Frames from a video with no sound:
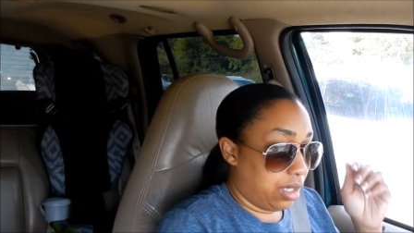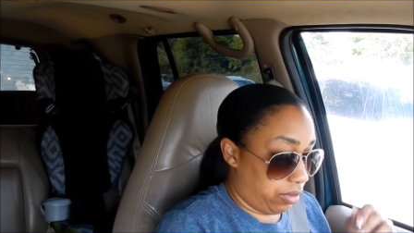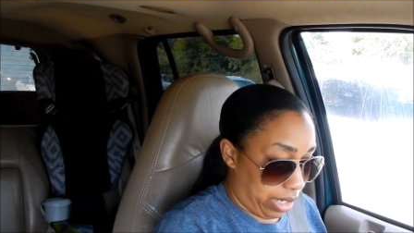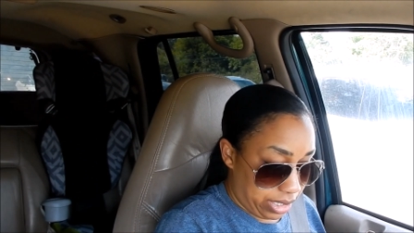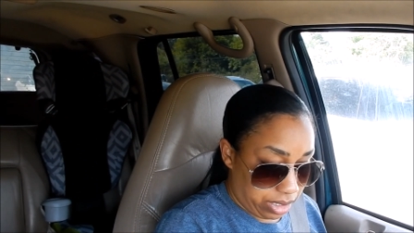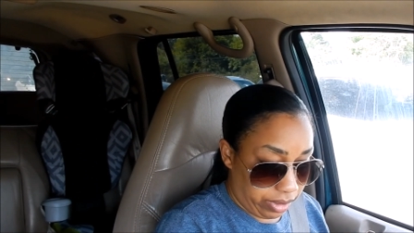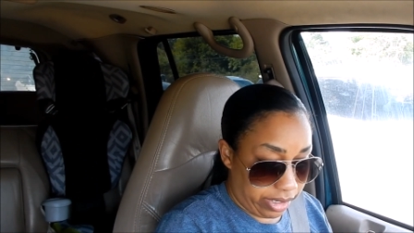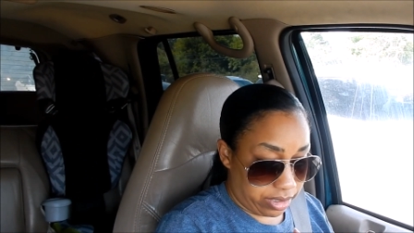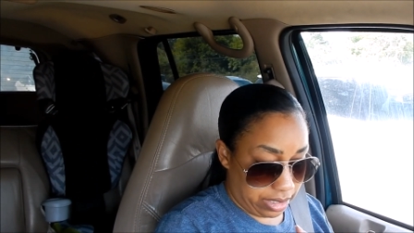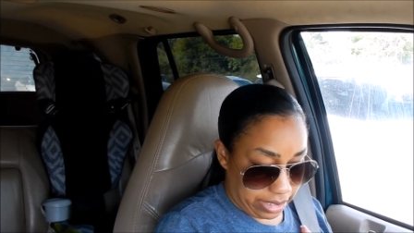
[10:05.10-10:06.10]
All right, so
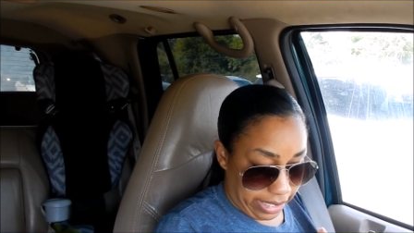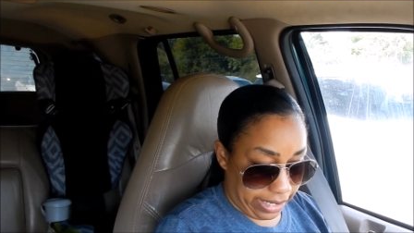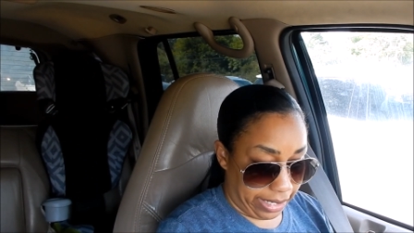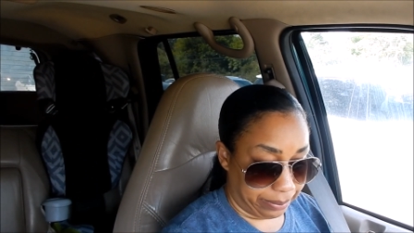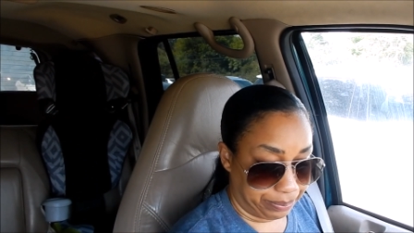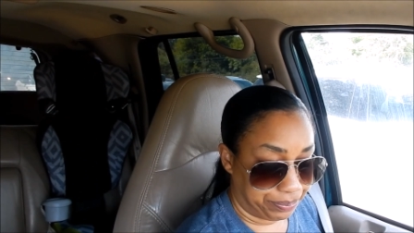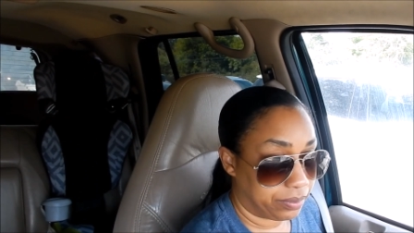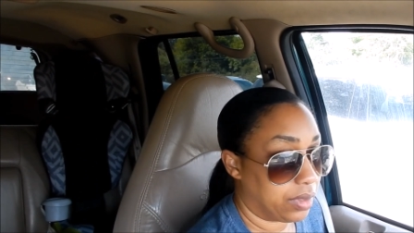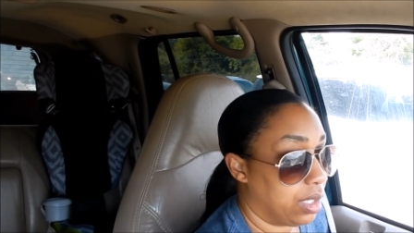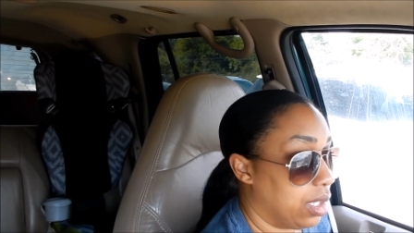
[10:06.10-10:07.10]
here's the skinny.
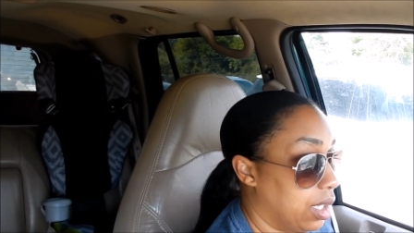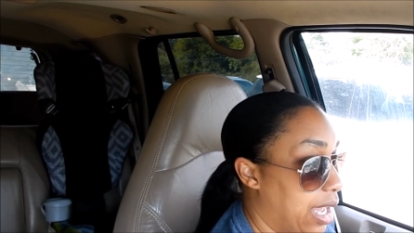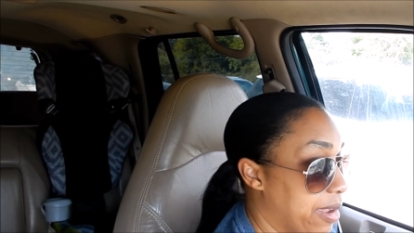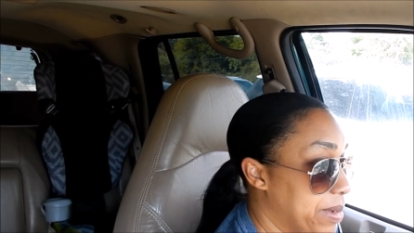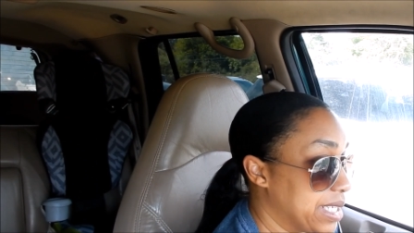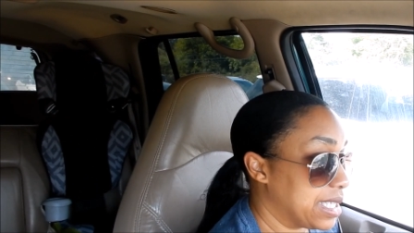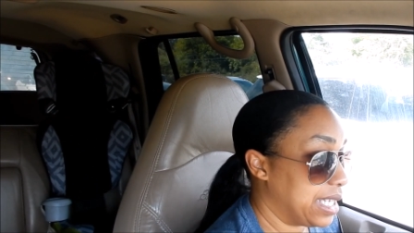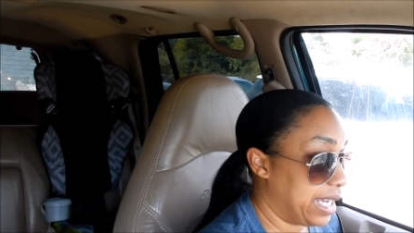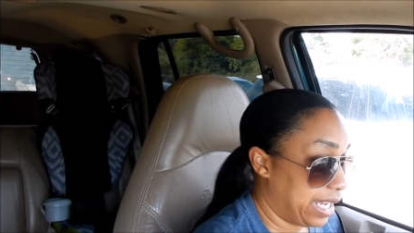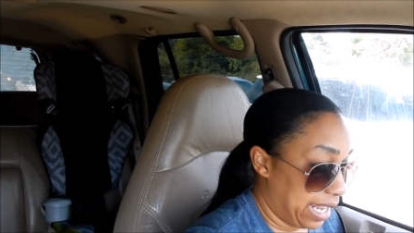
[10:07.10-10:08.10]
I've been
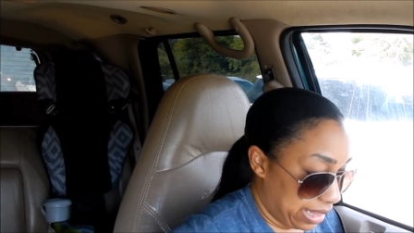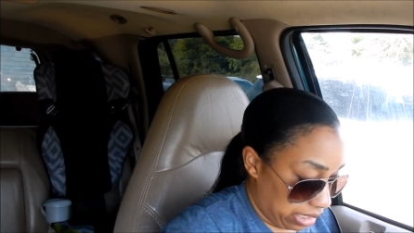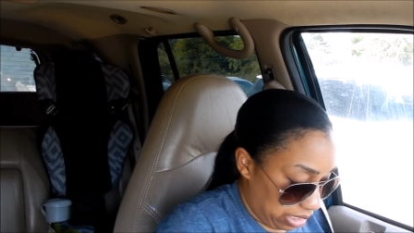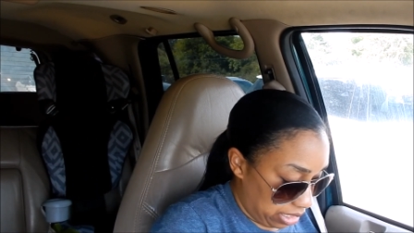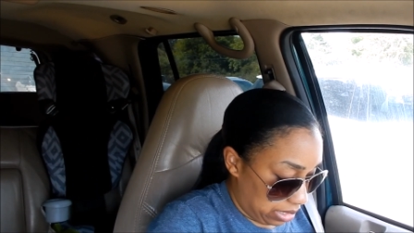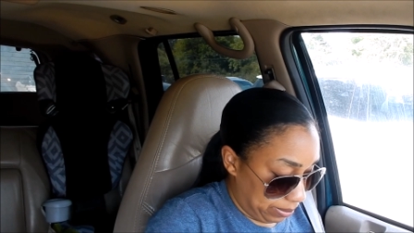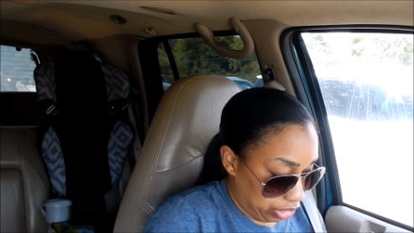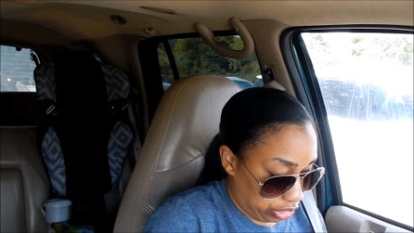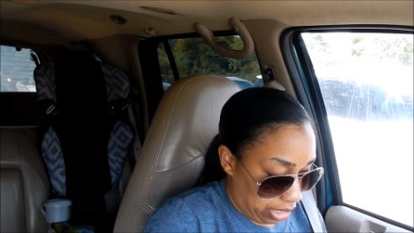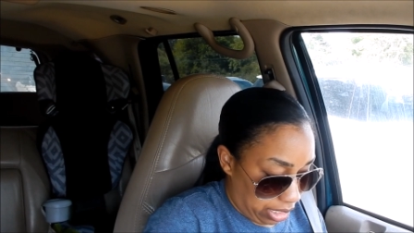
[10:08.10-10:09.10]
sitting at the
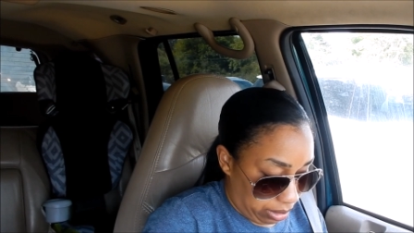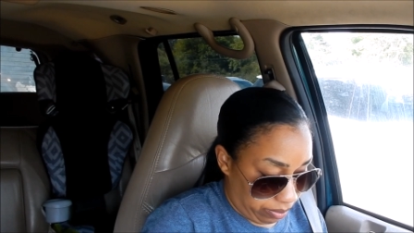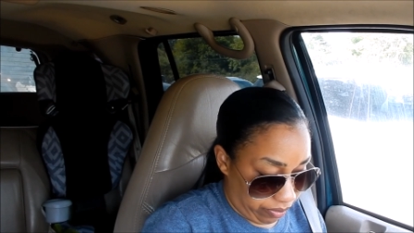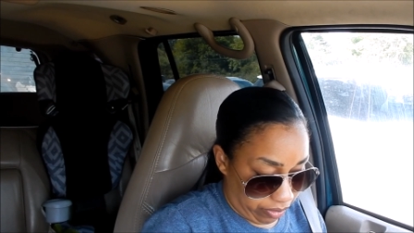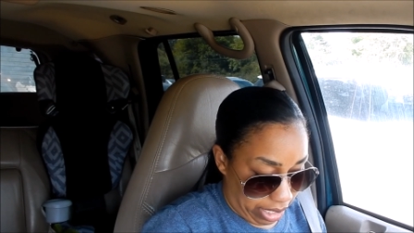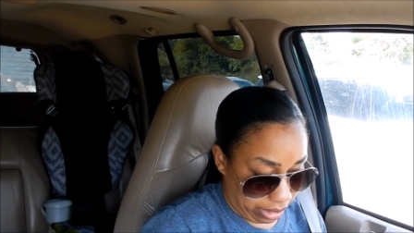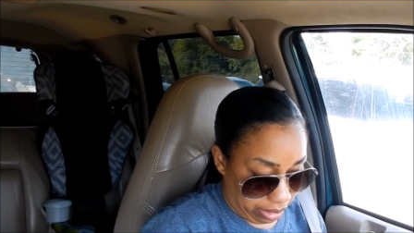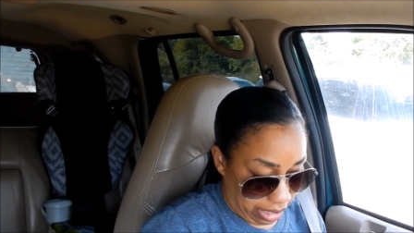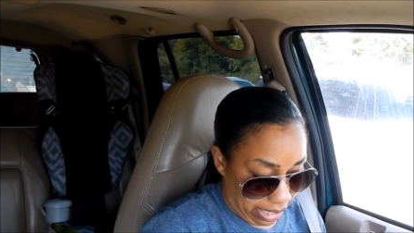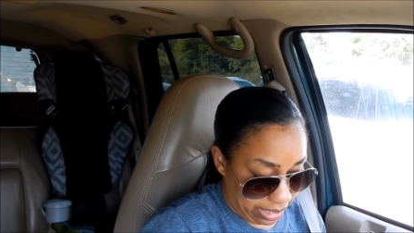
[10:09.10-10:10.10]
husband's job for like
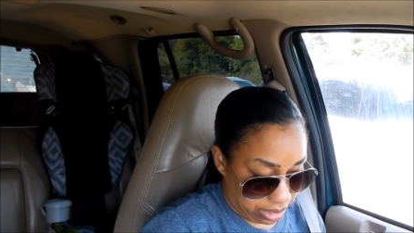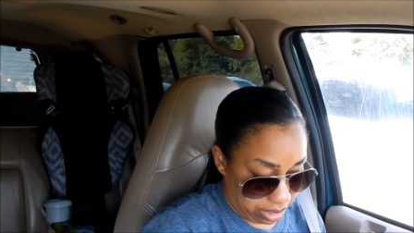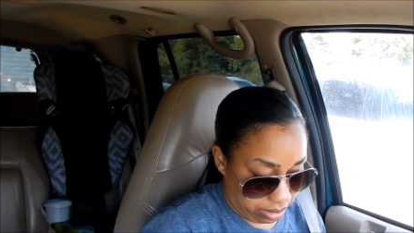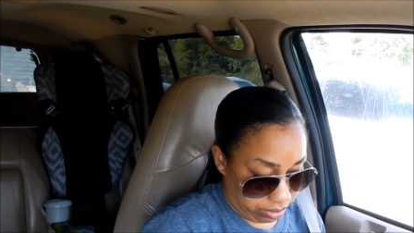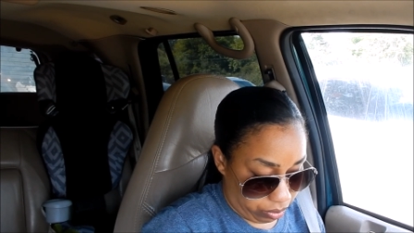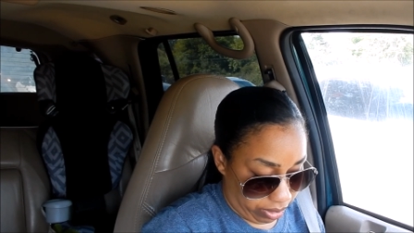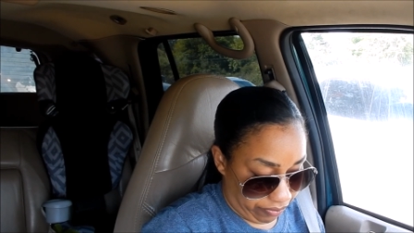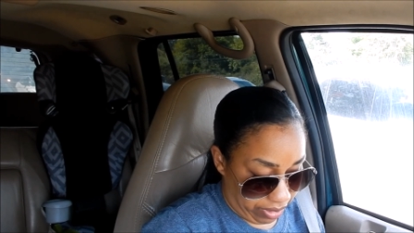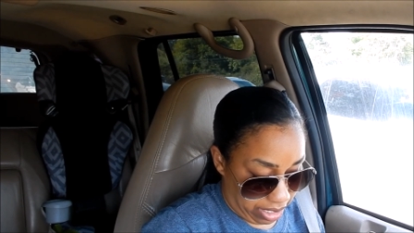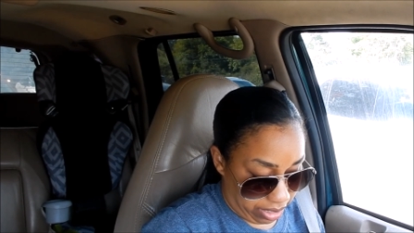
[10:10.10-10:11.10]
the last
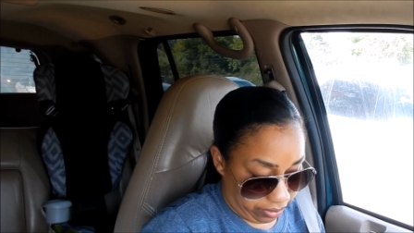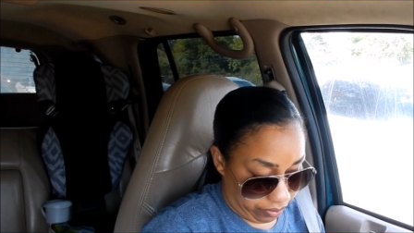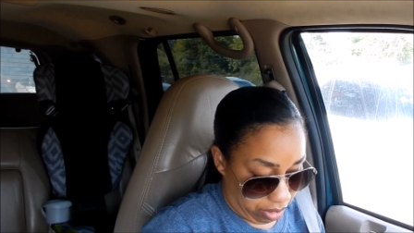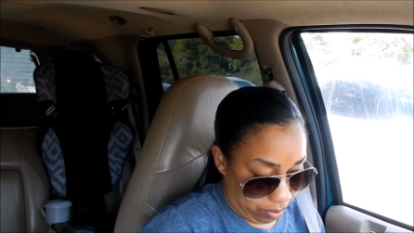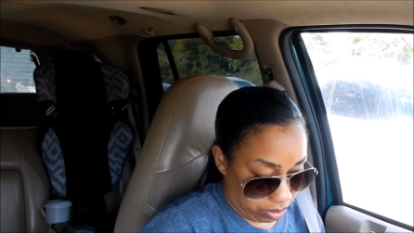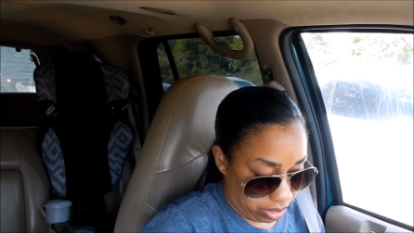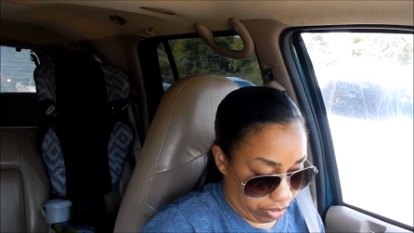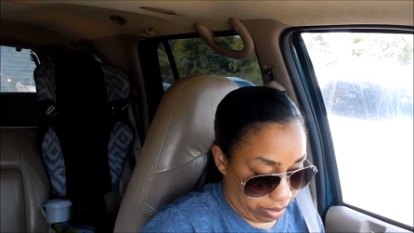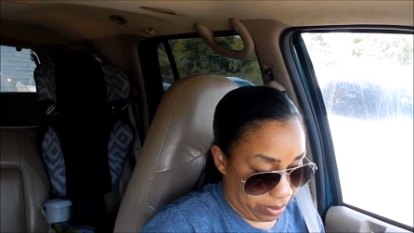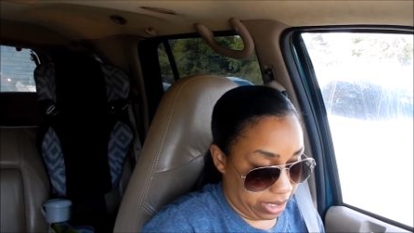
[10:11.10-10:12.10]
25, almost
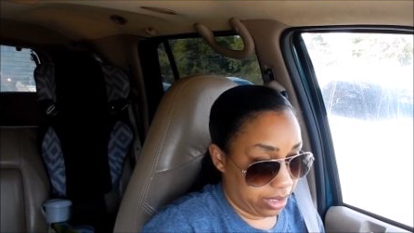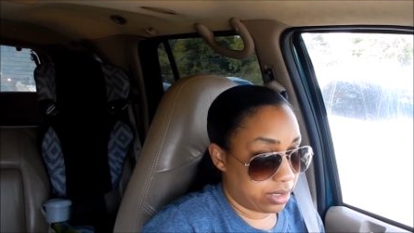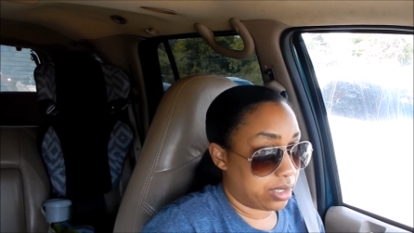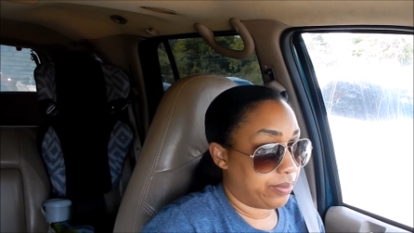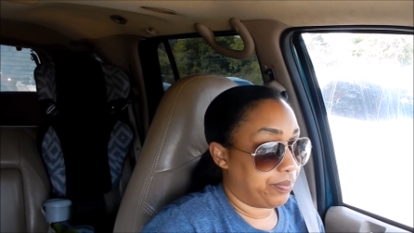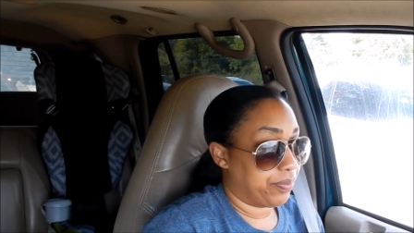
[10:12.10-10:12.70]
30 minutes.